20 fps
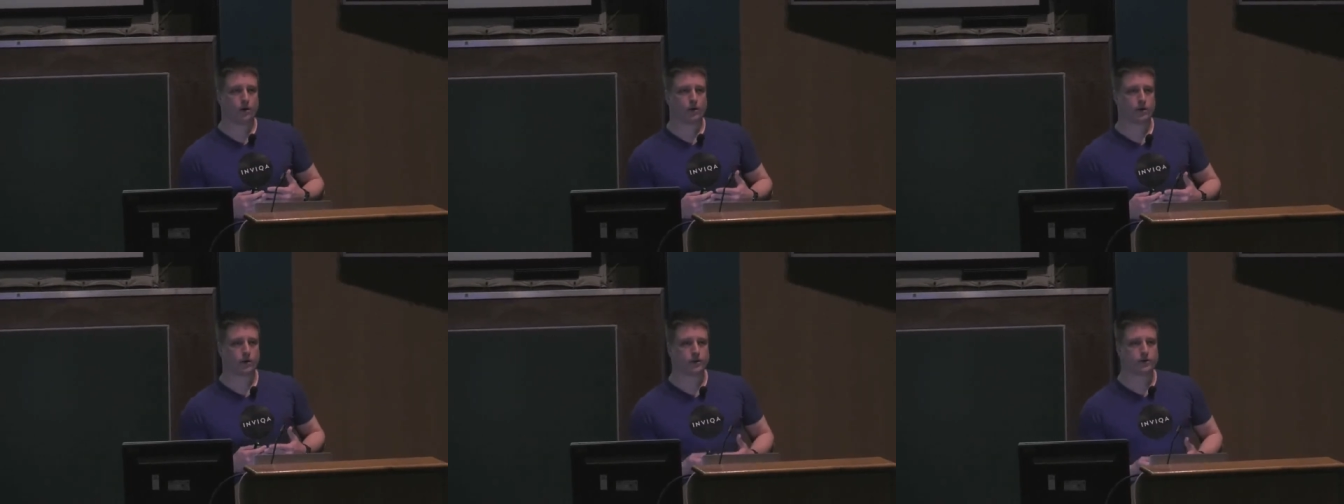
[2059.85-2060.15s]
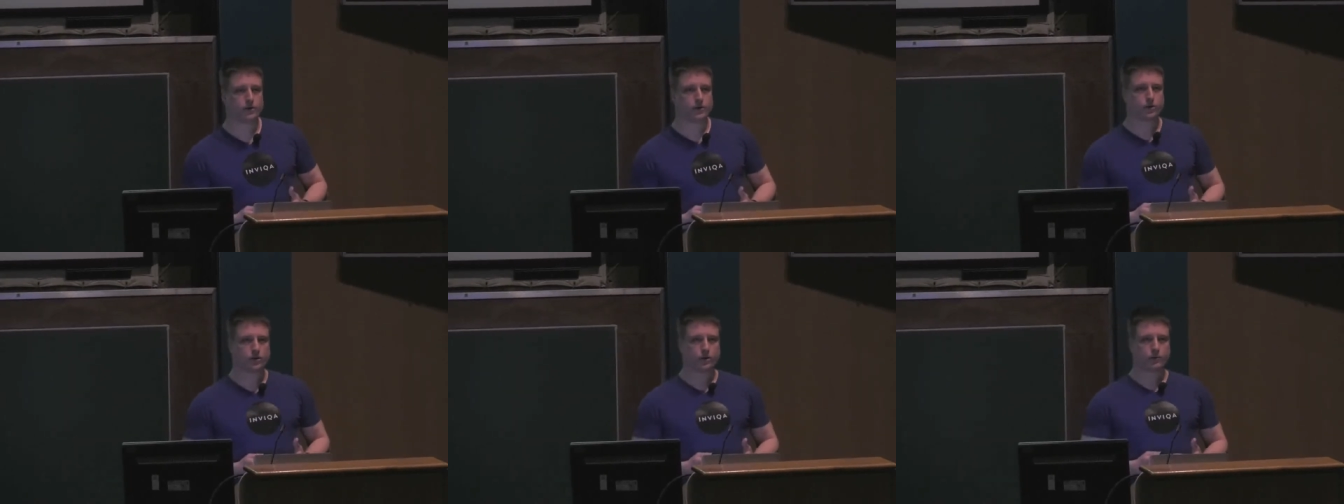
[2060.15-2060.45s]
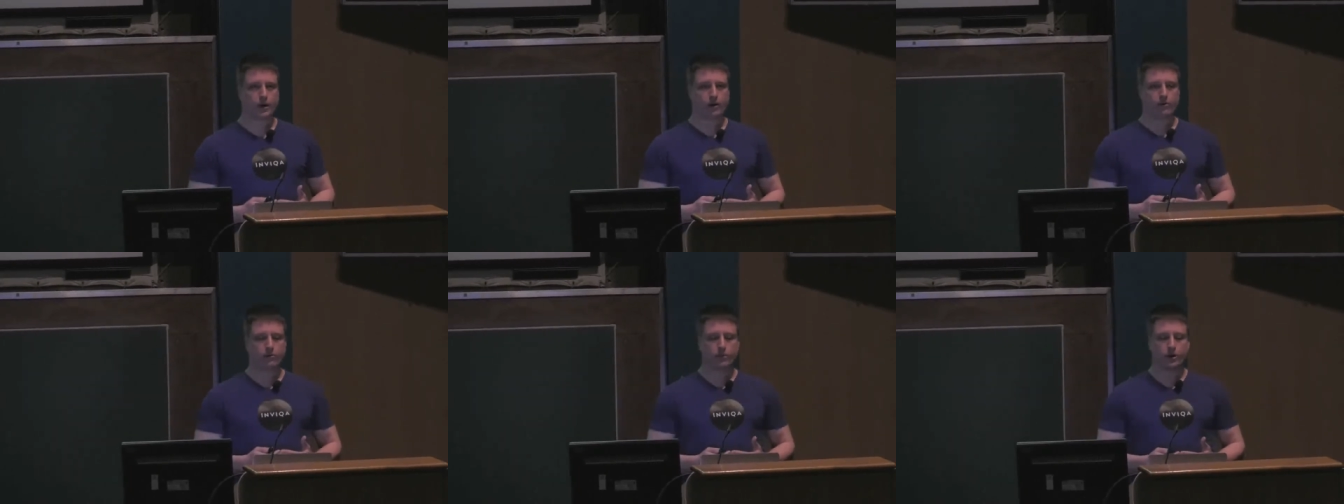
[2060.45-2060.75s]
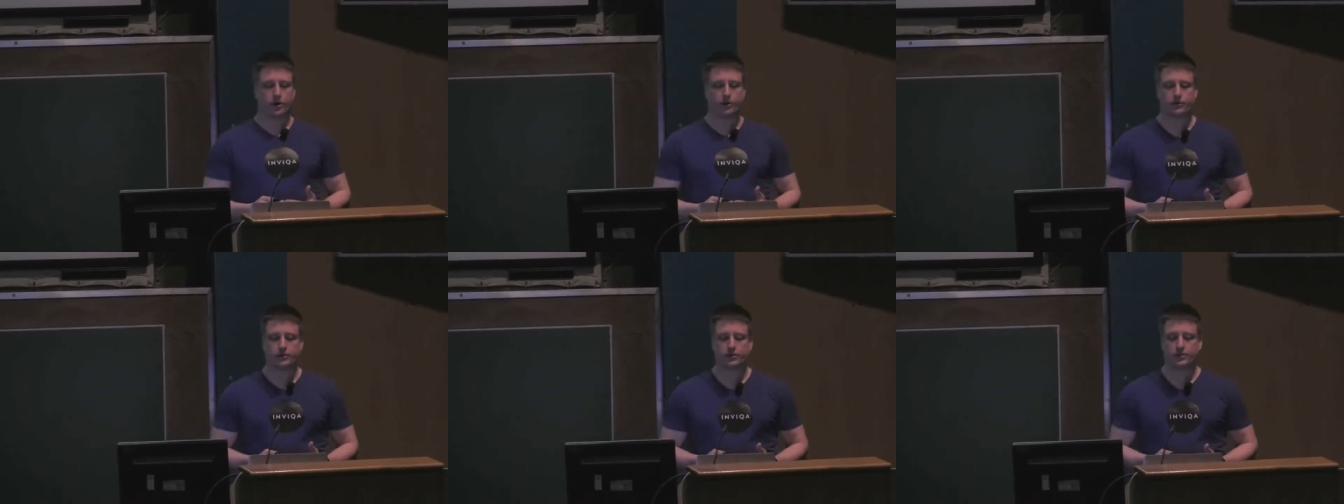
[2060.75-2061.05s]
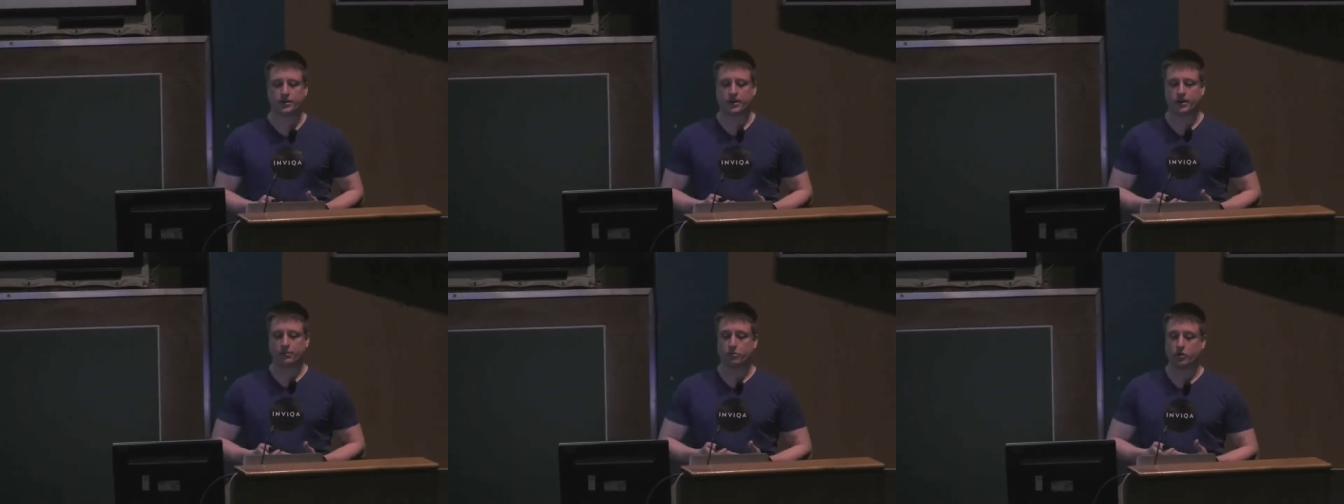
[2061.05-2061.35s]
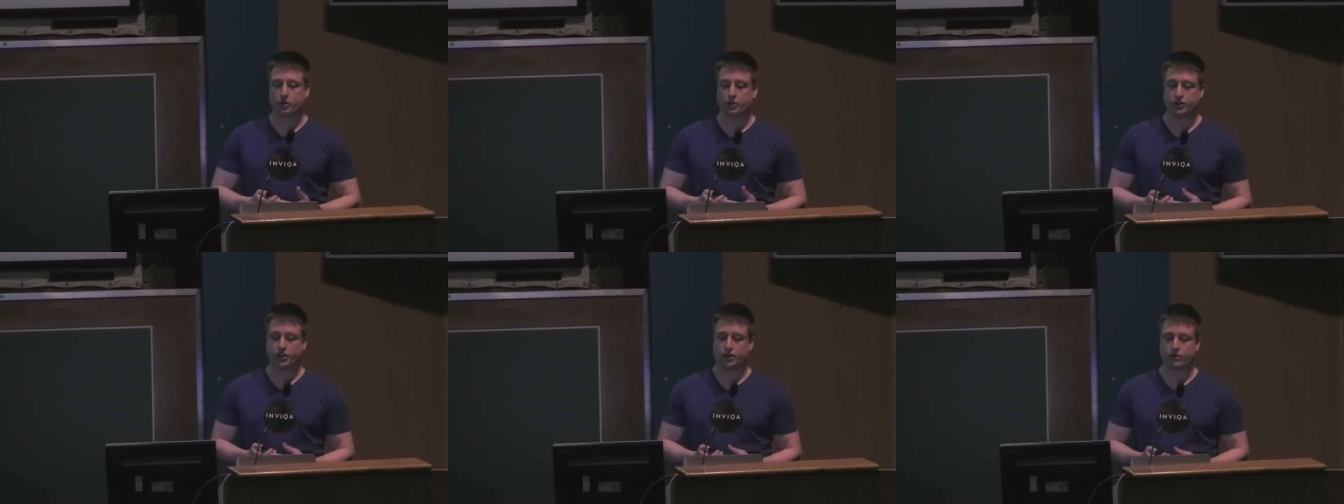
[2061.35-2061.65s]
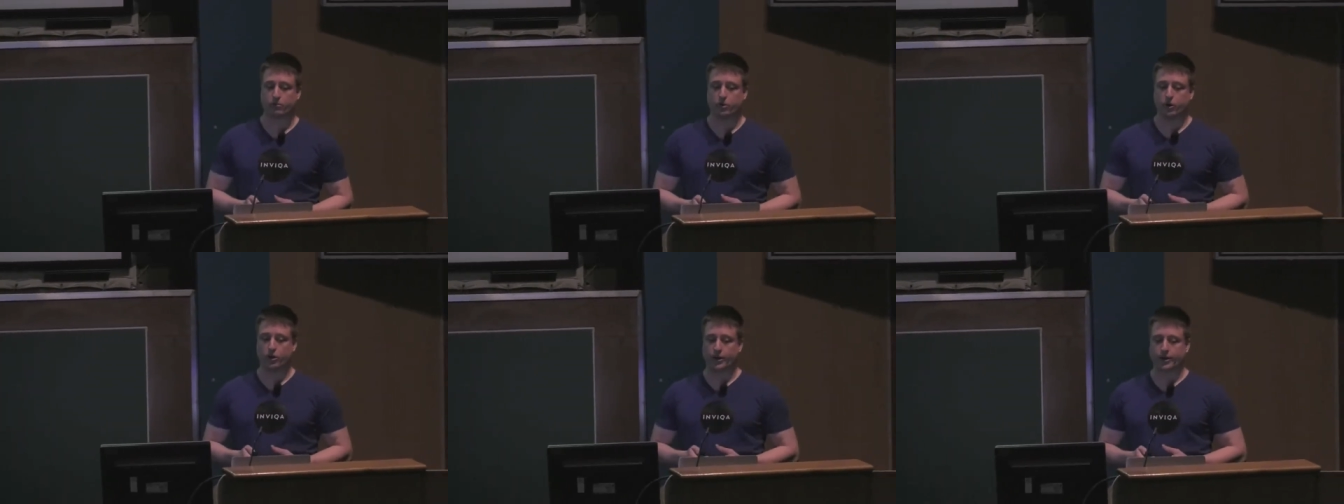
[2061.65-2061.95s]
I'm going to talk about remotes and pushing
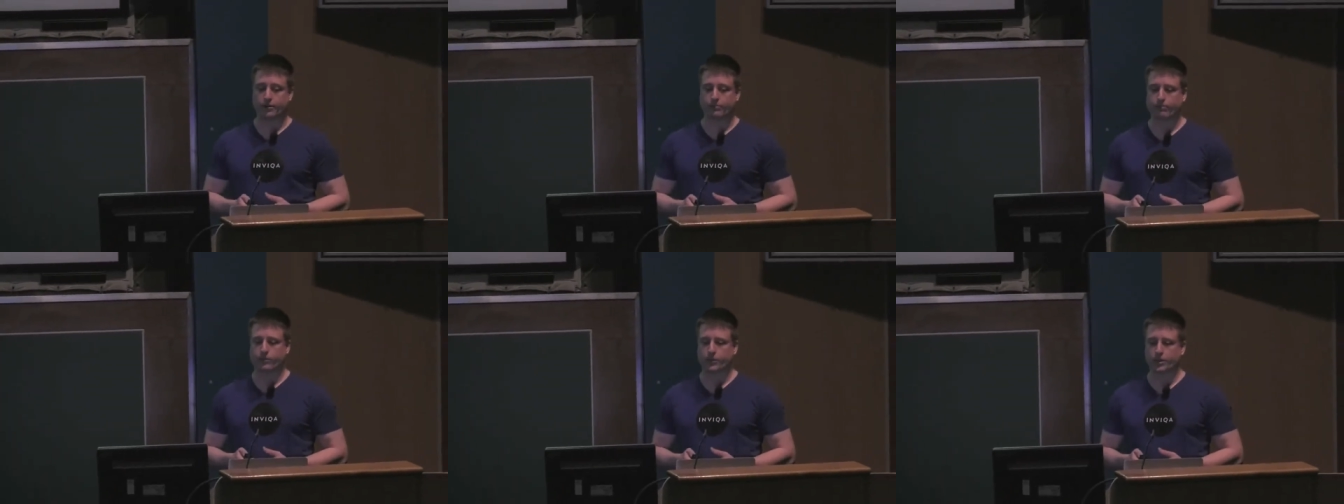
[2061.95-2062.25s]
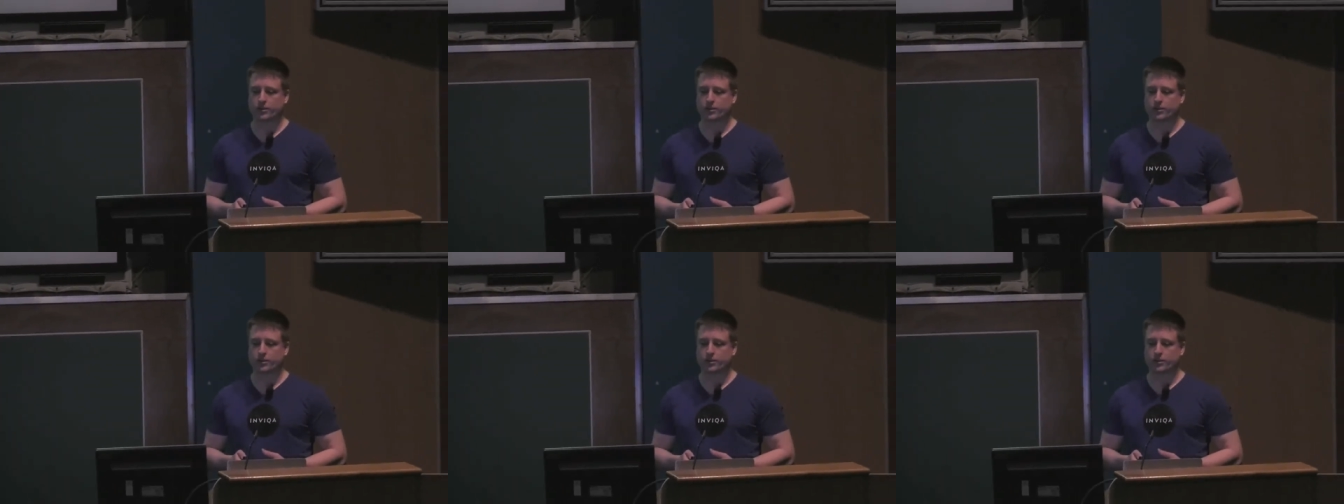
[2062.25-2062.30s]
and pulling.